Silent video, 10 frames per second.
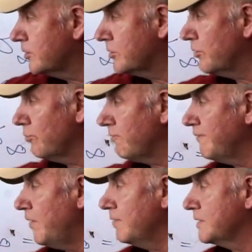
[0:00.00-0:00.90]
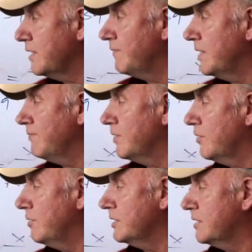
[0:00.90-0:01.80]
2, 3, 5, 7, 11,
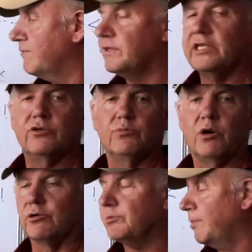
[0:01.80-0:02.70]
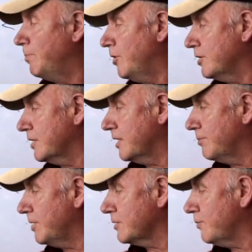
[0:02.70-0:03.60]
13, 17 all multiplied together
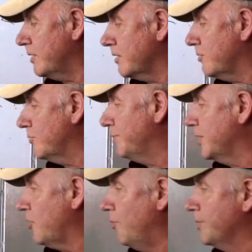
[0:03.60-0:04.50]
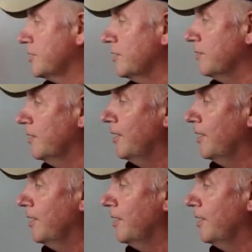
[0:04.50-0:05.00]
plus 1. It could be composite.